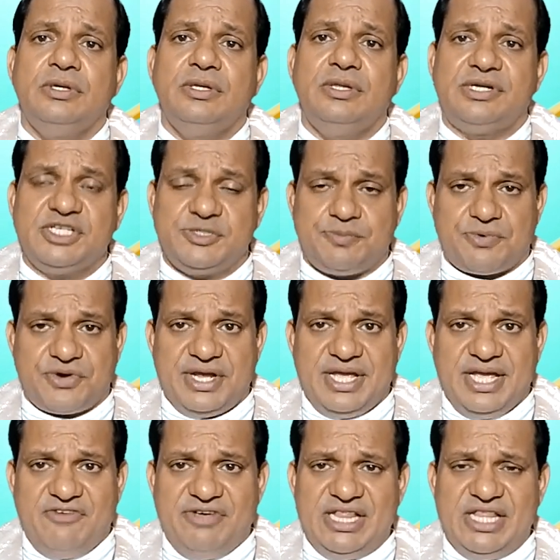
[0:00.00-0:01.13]
Let us pray.
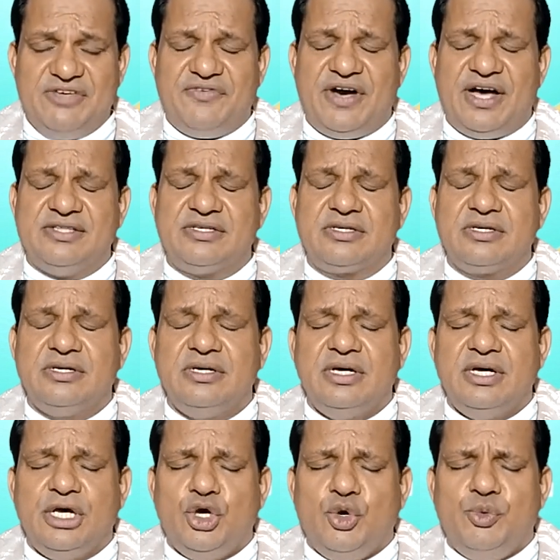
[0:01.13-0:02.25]
Heavenly Father,
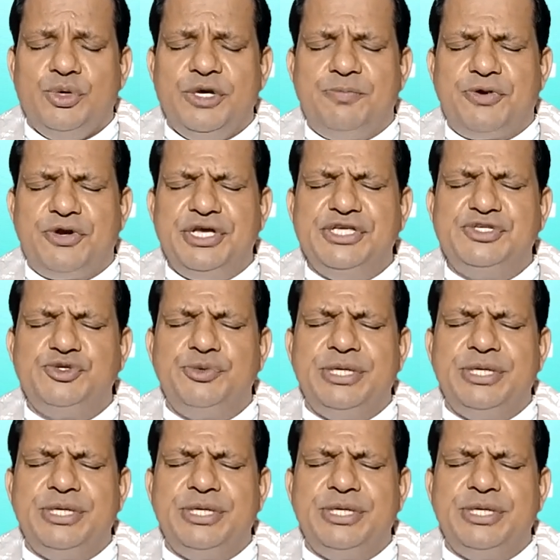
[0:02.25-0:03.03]
we praise you,